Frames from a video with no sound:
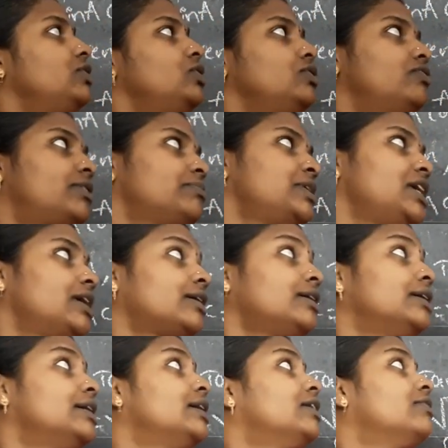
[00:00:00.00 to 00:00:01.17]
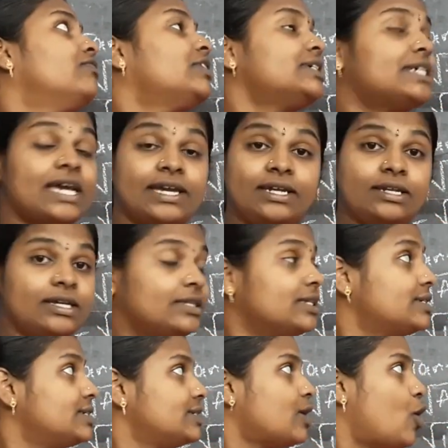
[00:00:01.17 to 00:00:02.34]
to look from here. For sin,
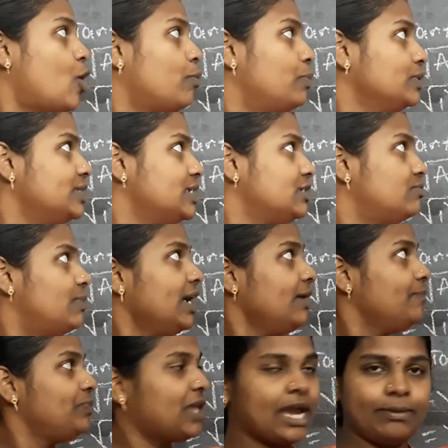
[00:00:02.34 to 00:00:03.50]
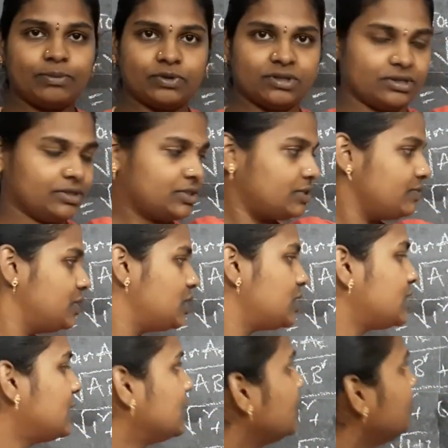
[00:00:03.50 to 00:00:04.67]
this is opposite by hypotenuse, which is
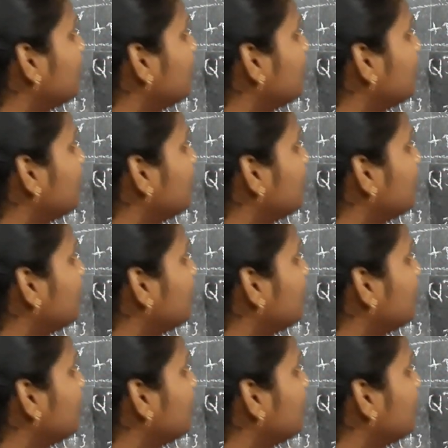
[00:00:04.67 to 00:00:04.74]
nothing